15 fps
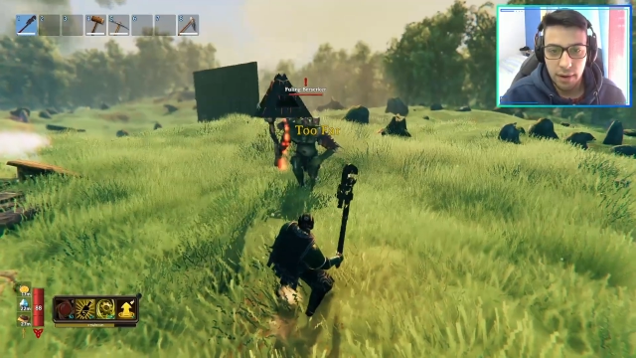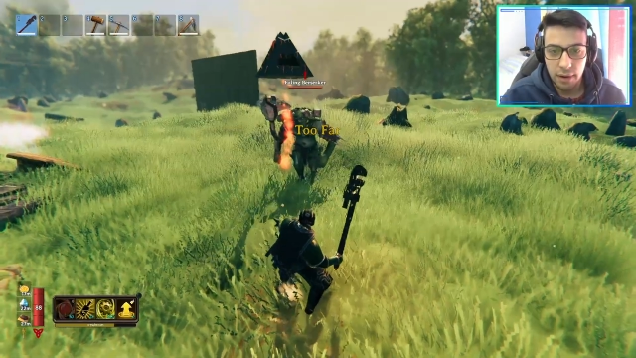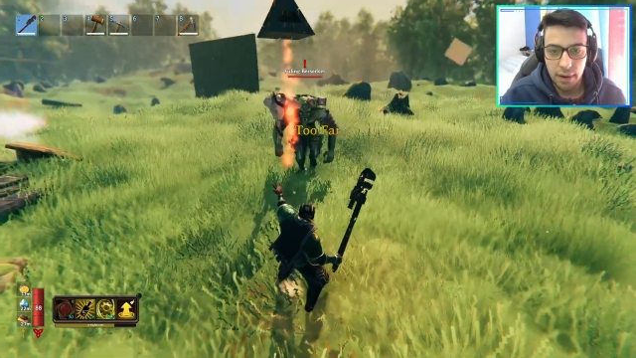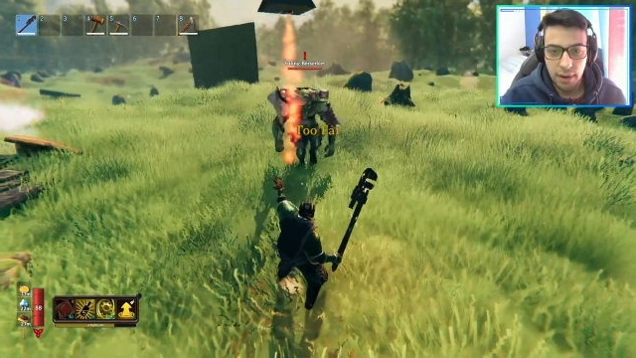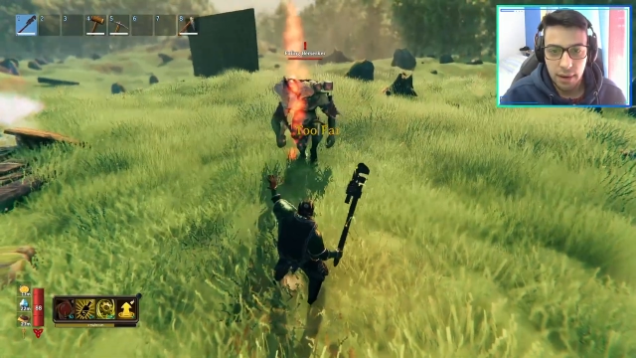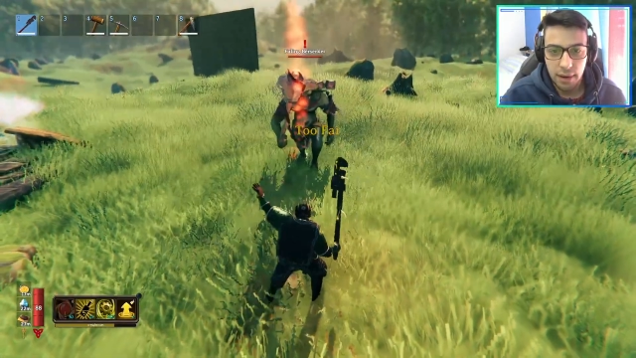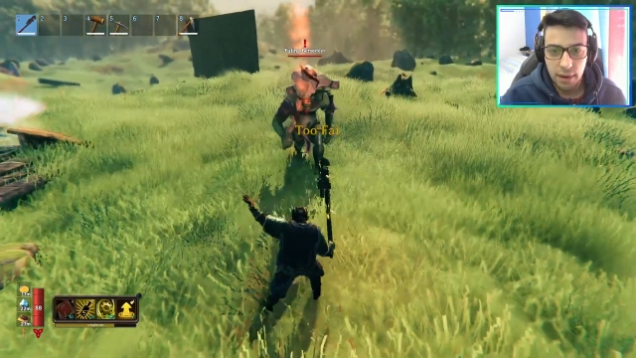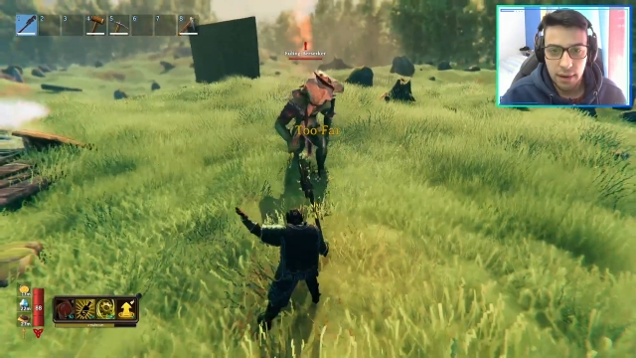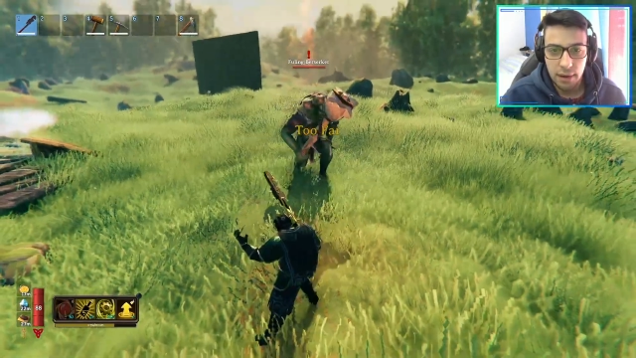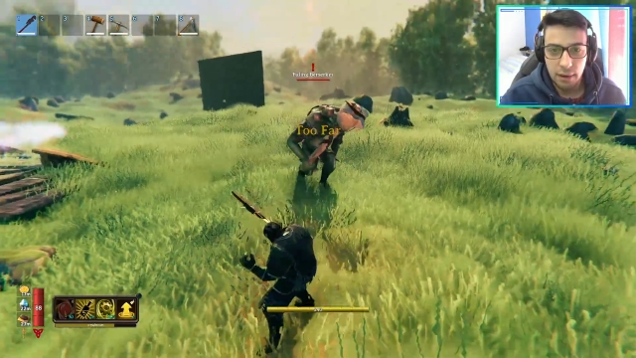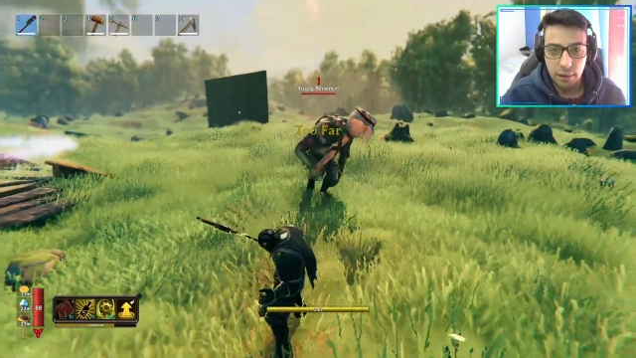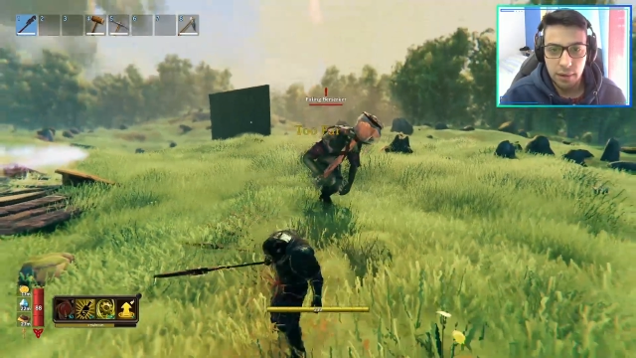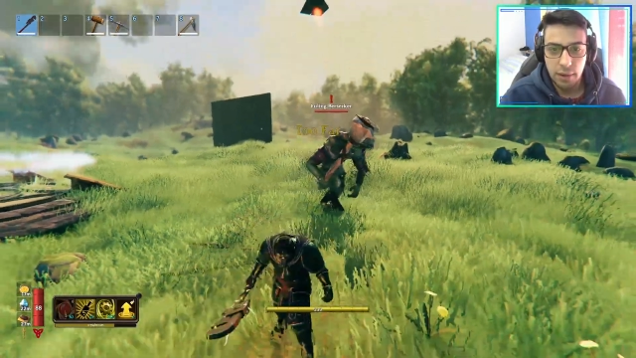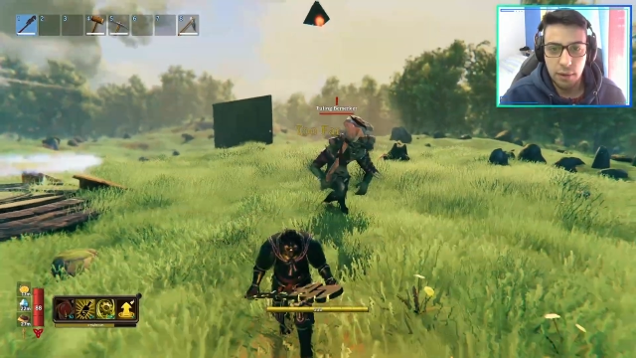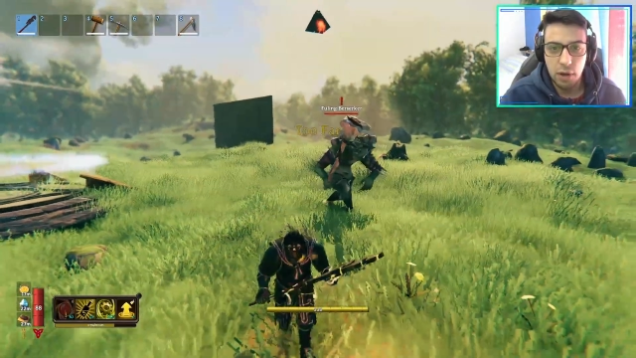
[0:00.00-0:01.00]
And now,
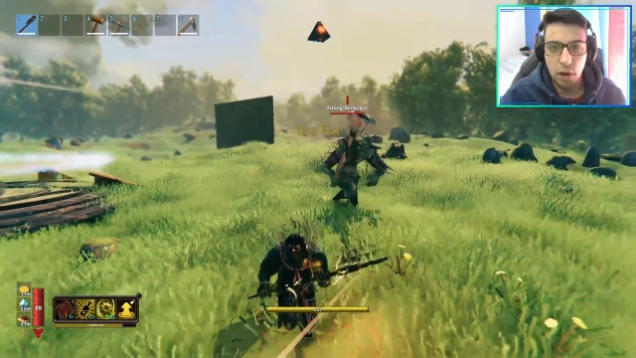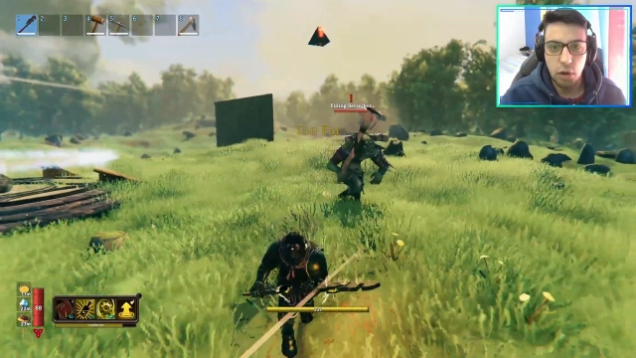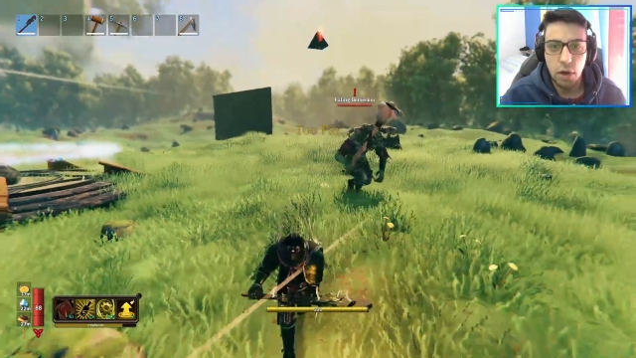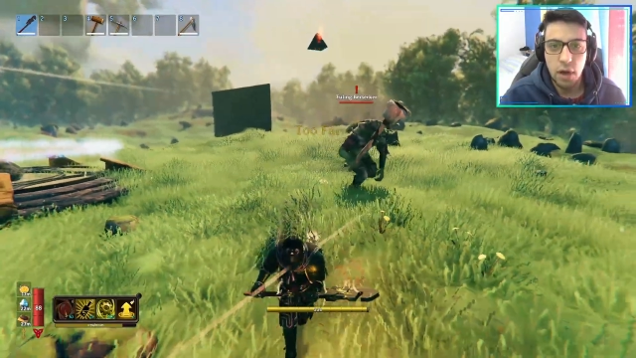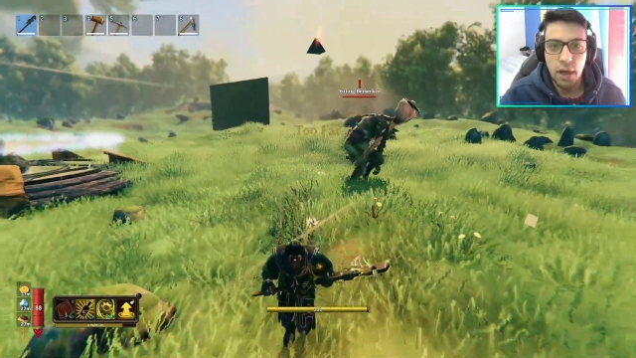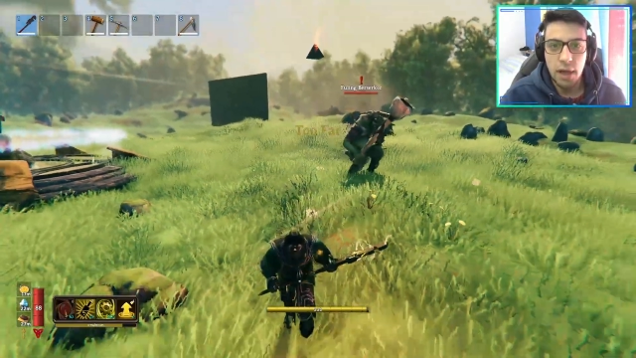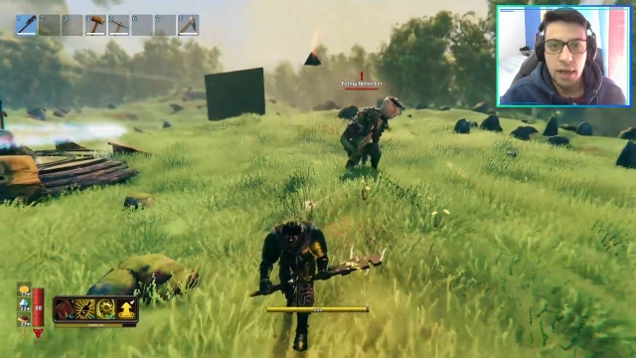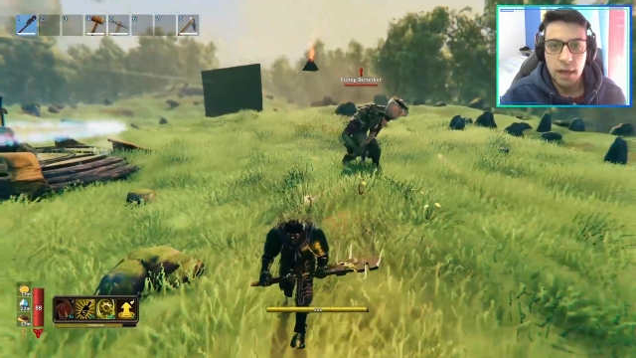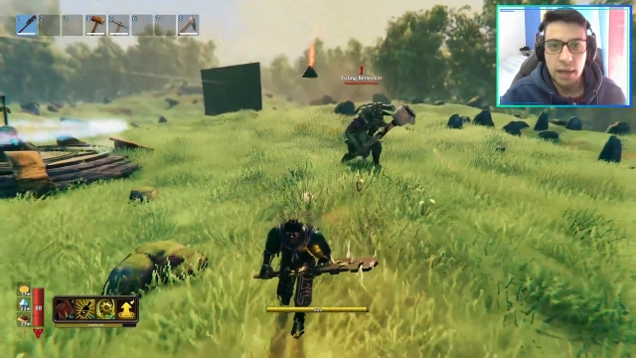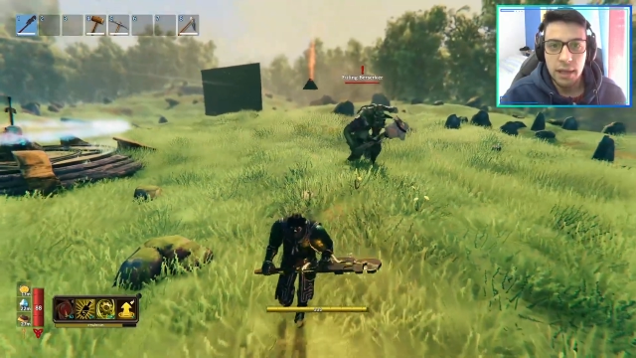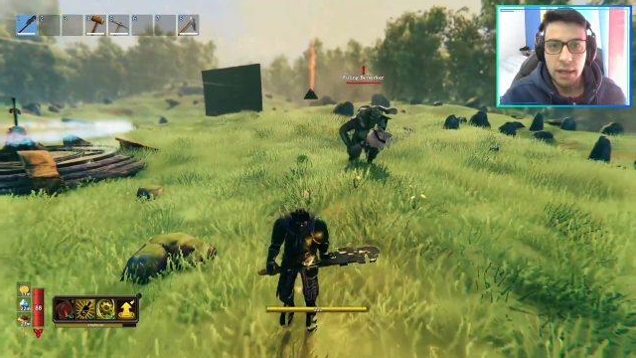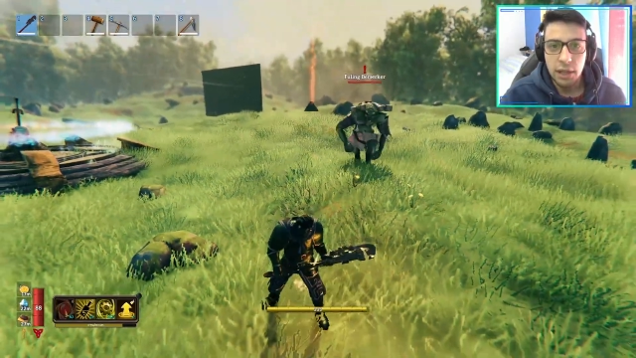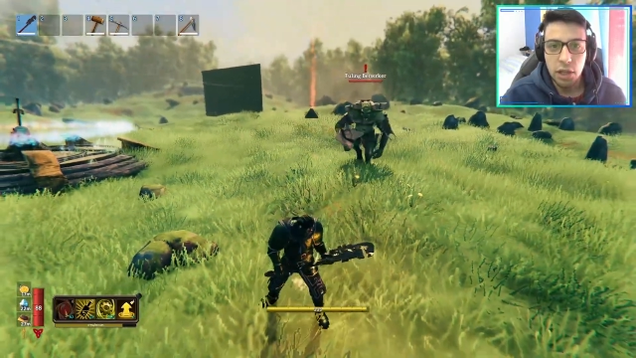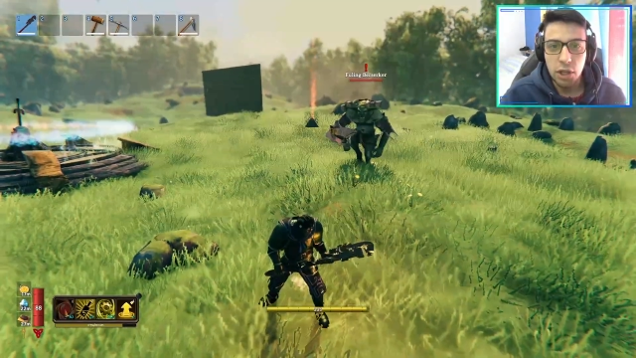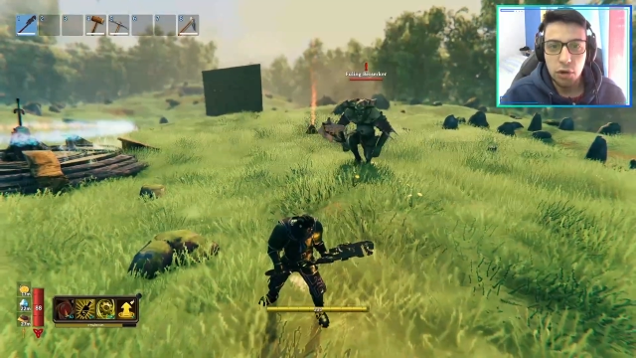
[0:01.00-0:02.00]
there we go.
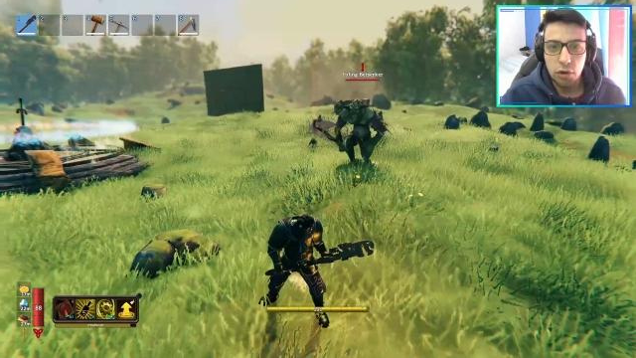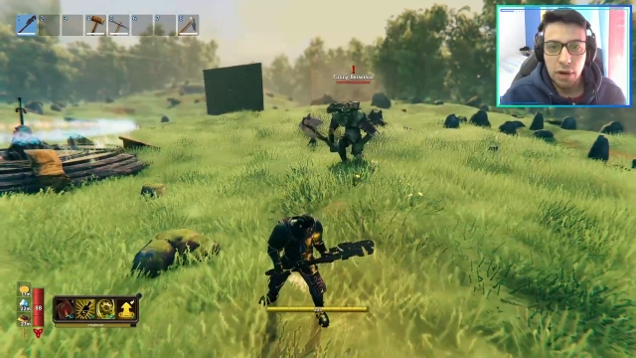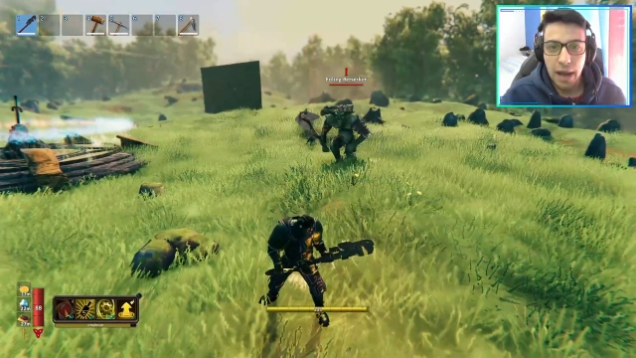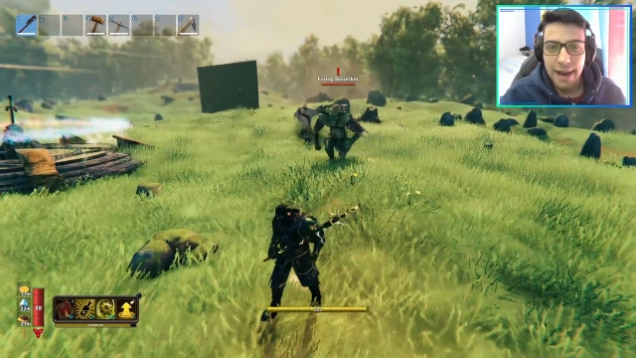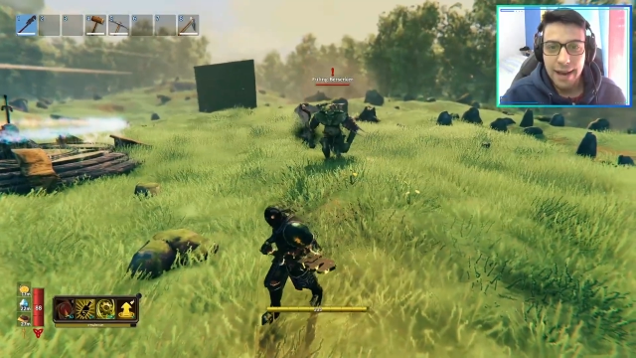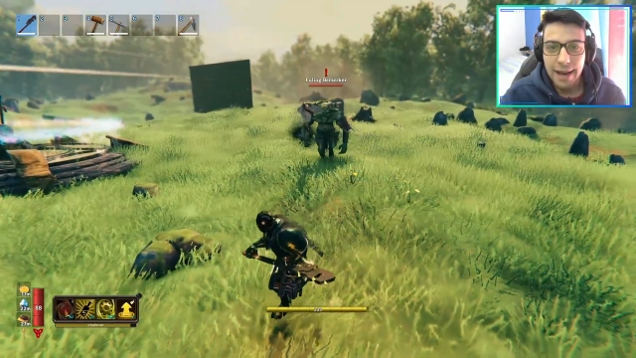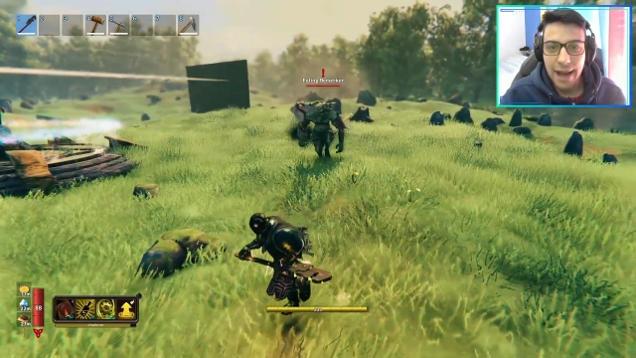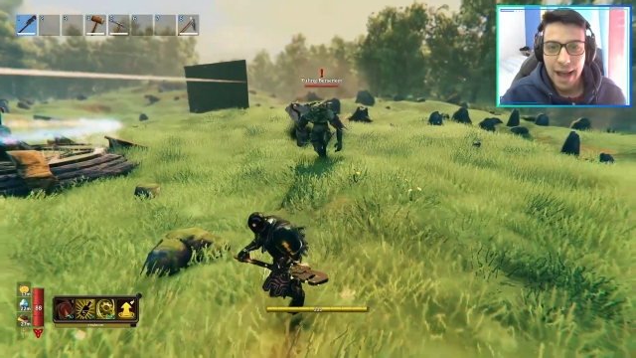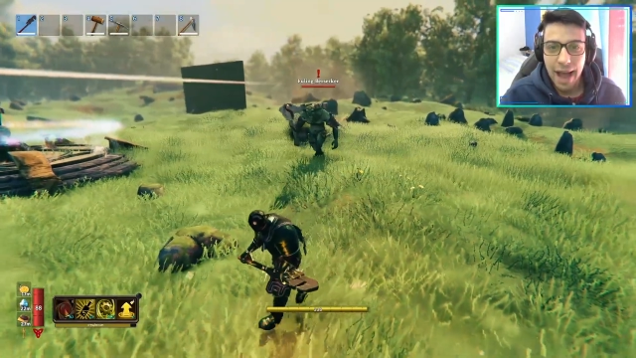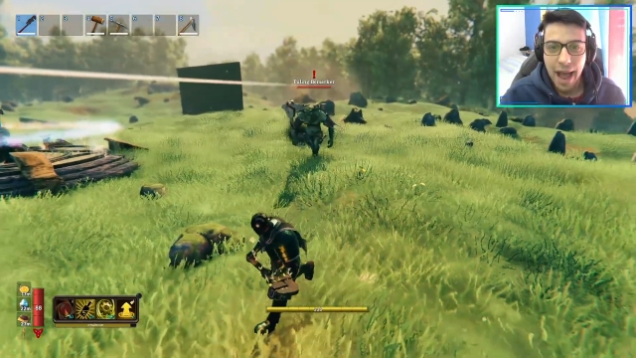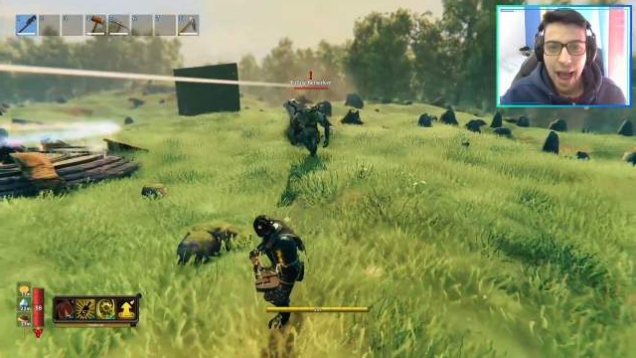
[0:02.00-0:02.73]
You kinda